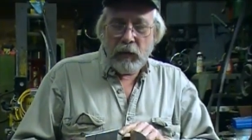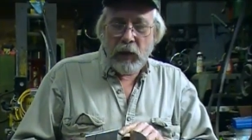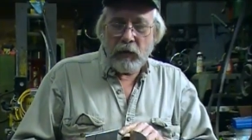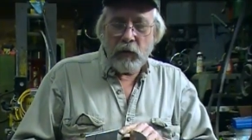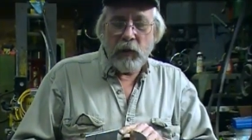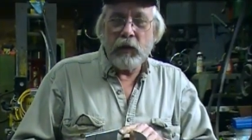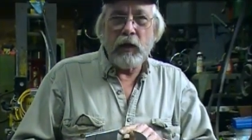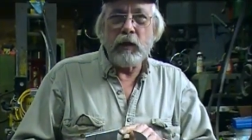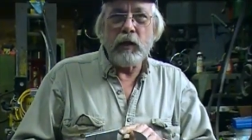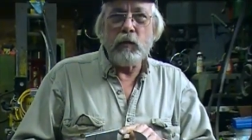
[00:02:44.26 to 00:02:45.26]
That's only
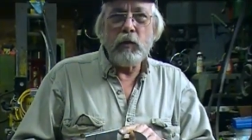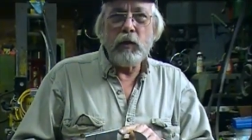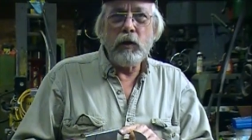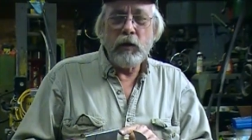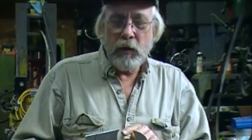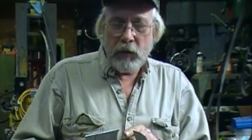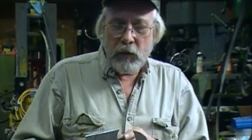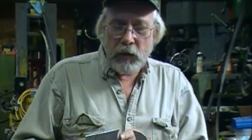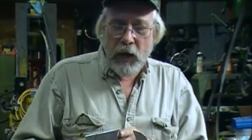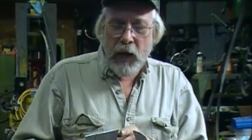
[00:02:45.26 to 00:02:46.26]
cutting any wood.
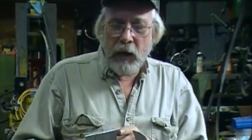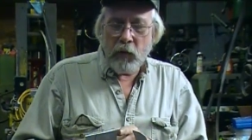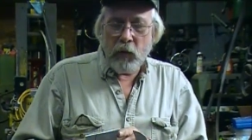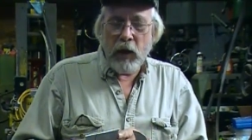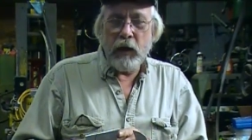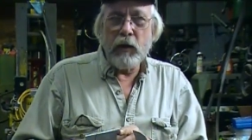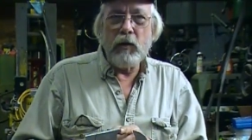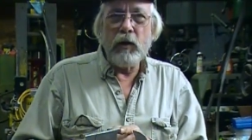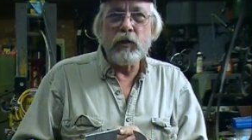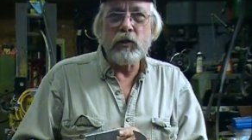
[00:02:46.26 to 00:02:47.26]
This angle right
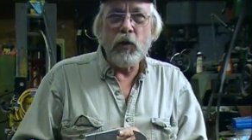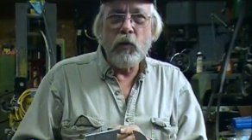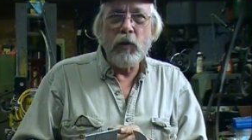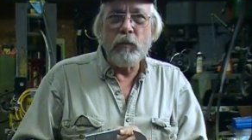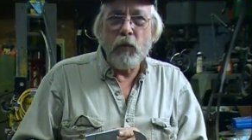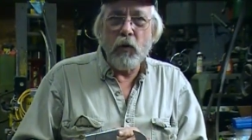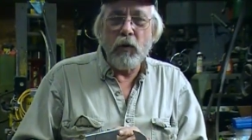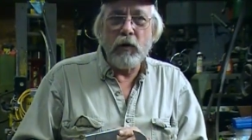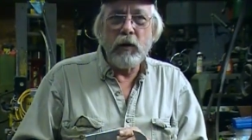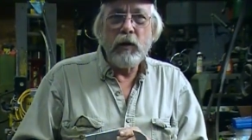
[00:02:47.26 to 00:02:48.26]
here is so
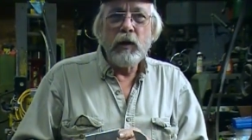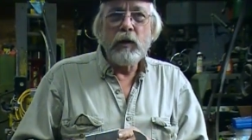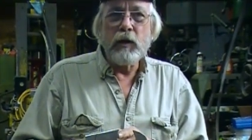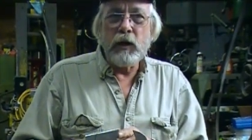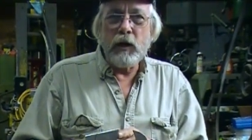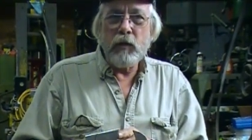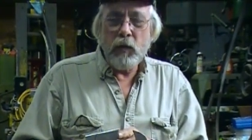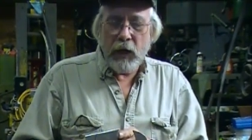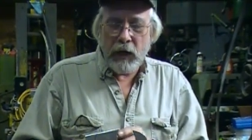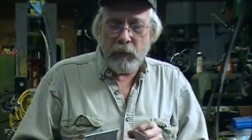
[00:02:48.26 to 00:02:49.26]
important to get it
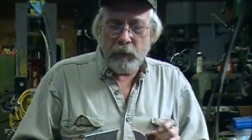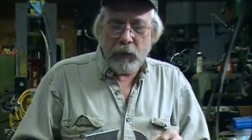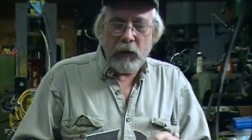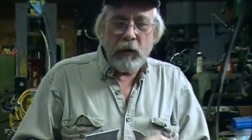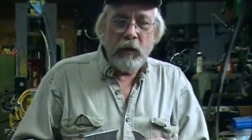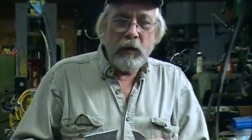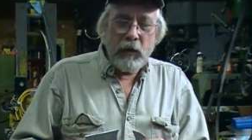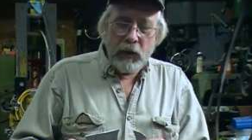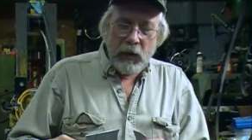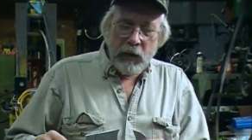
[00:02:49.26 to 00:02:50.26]
right
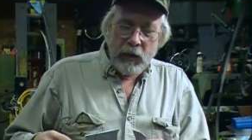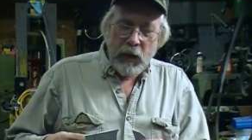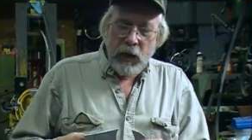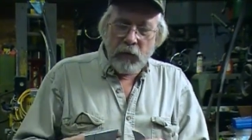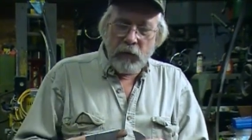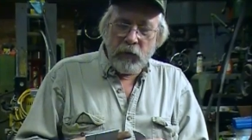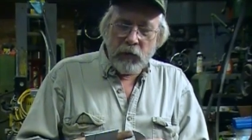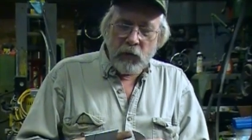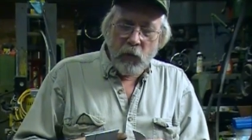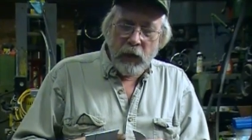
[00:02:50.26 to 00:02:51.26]
and the angle
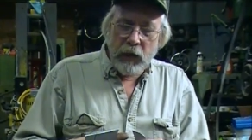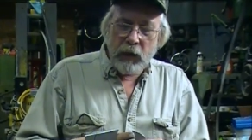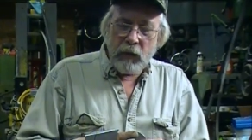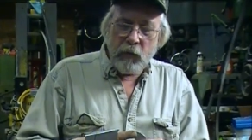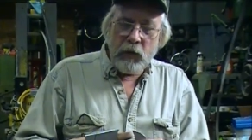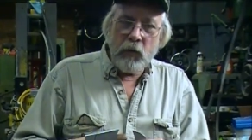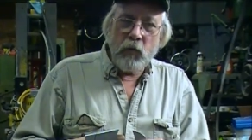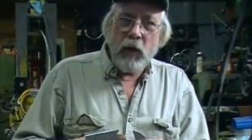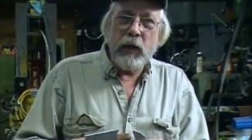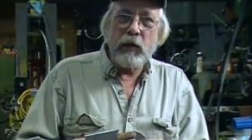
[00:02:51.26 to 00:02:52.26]
this away when you
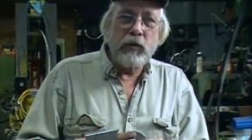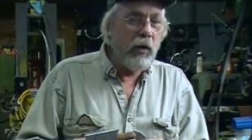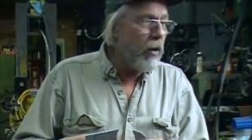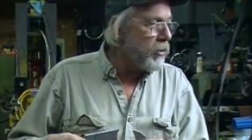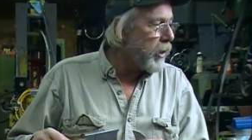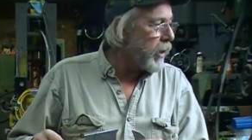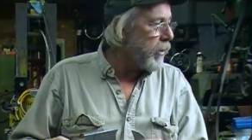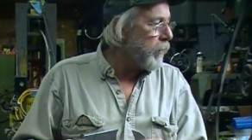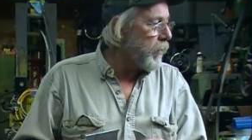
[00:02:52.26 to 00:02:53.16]
grind the saw chain,